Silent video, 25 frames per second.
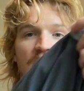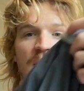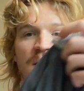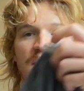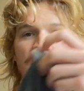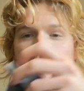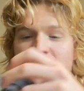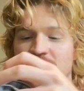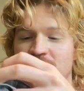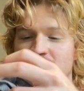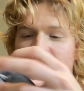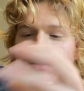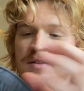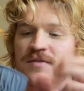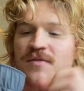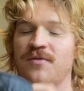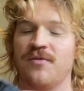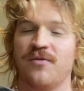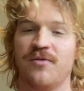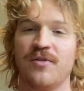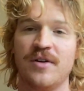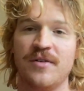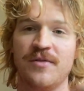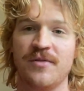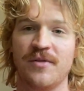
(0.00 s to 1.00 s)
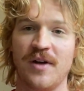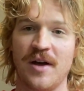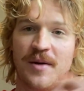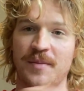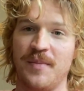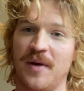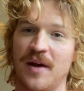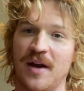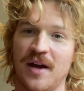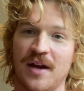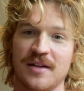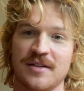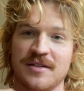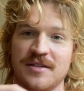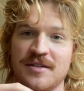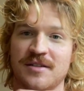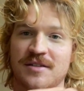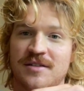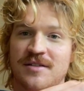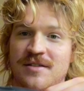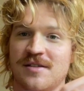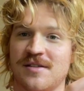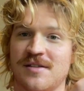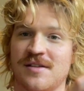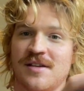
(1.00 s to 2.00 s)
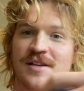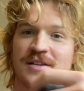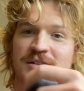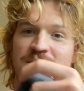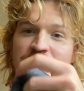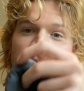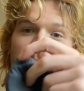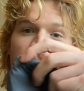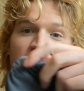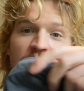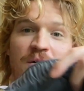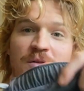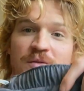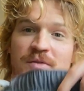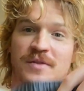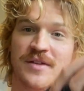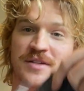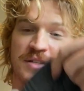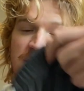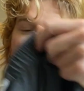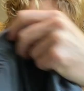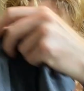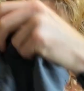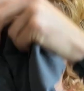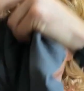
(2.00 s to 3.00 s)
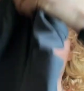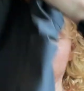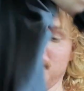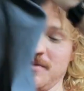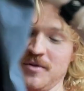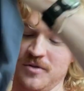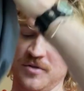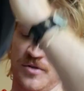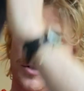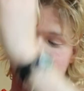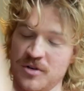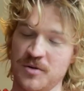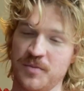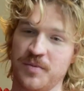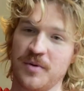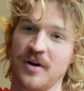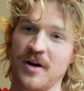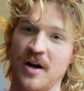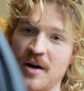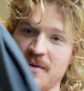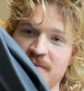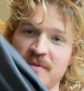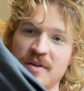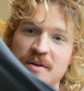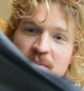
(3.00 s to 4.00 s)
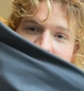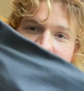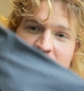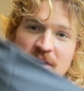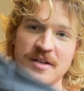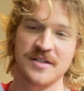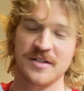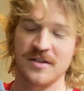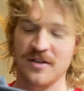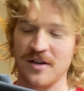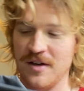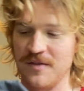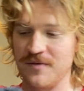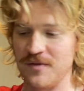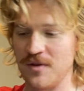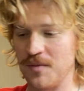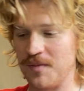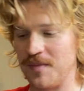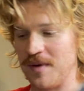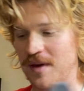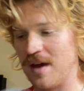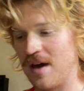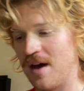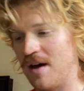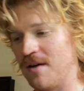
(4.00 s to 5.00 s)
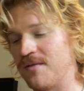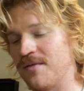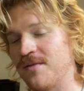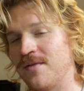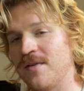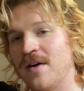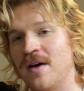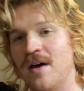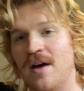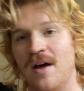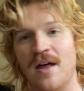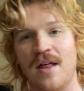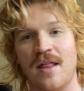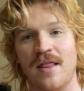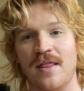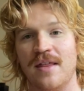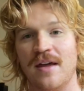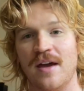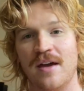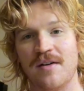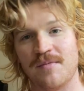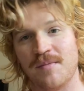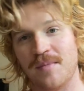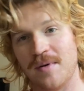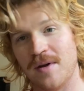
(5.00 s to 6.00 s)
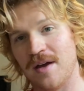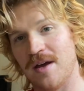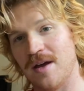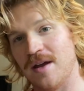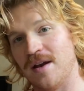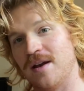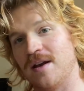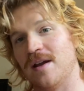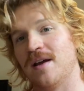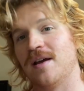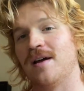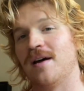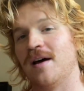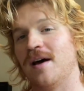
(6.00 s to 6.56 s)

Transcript: This free fly pants can do both. It's awesome. They're super comfy, but they still have UPF. They've been